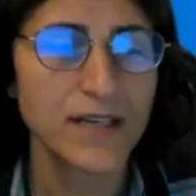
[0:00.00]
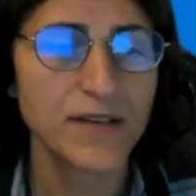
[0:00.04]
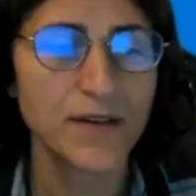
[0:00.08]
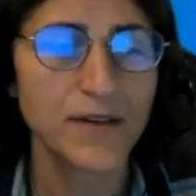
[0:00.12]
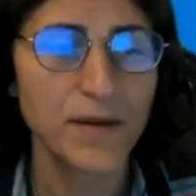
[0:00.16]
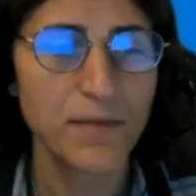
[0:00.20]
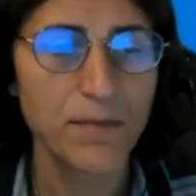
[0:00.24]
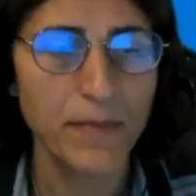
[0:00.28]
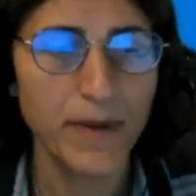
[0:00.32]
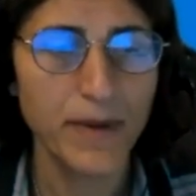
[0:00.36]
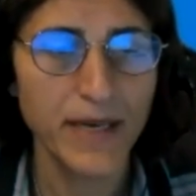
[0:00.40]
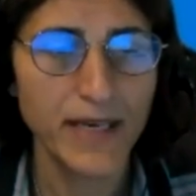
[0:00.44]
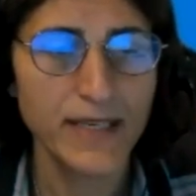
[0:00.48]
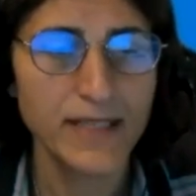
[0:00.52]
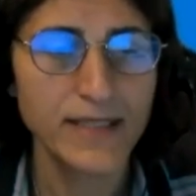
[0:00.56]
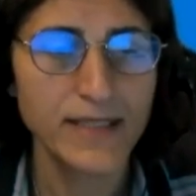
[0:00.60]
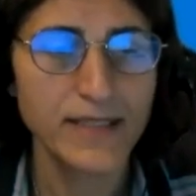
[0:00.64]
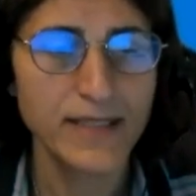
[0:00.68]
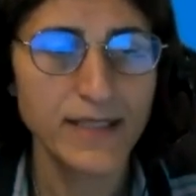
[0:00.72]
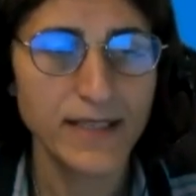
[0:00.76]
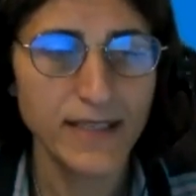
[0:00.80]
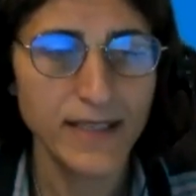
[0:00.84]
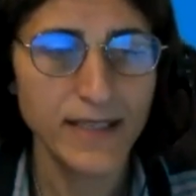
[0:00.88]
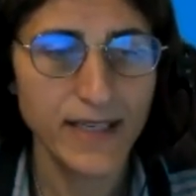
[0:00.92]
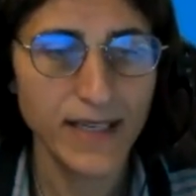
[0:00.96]

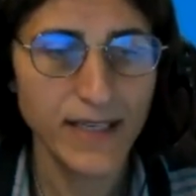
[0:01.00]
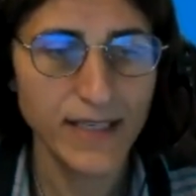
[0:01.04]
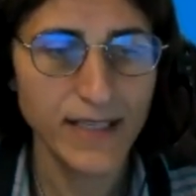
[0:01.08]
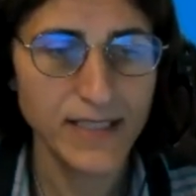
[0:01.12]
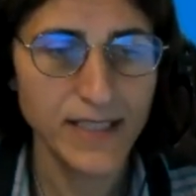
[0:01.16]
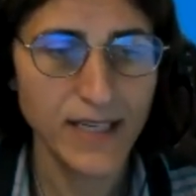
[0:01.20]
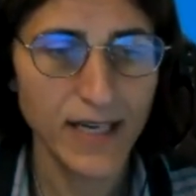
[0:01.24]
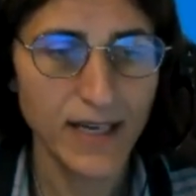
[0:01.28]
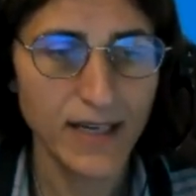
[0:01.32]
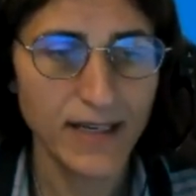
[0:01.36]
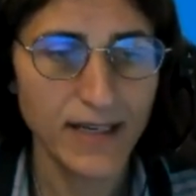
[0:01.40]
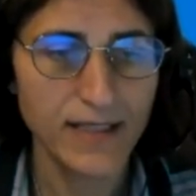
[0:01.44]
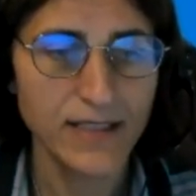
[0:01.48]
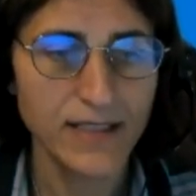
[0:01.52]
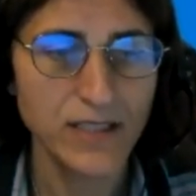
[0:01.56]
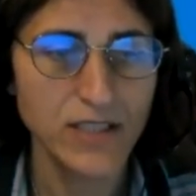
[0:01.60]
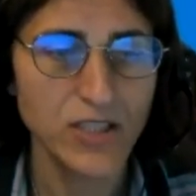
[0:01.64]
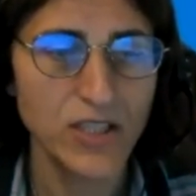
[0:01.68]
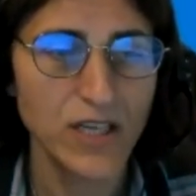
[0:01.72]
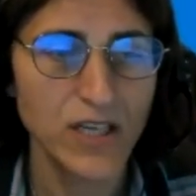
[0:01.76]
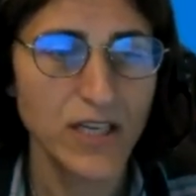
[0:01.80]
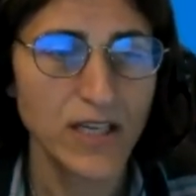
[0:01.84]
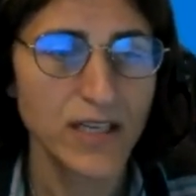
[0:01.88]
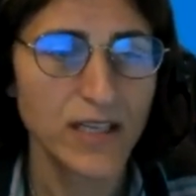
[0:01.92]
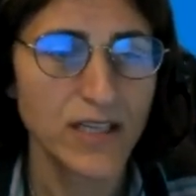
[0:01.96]
remains a key challenge